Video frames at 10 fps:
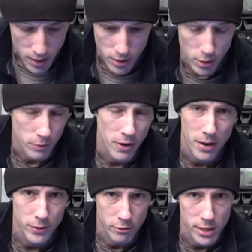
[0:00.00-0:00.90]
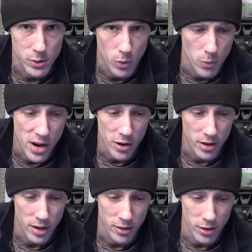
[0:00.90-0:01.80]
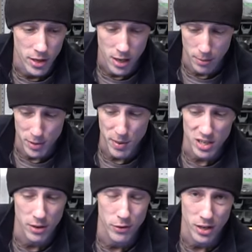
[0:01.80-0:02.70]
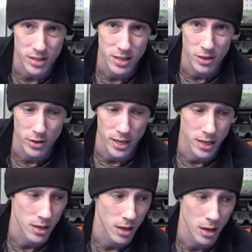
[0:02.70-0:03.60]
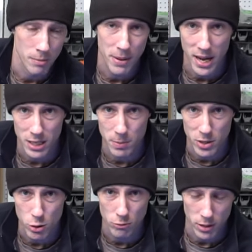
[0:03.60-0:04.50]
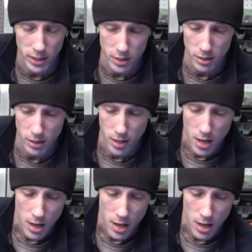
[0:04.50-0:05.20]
you know, five degrees one way or another, um, especially if you're considering uh, bags by two really good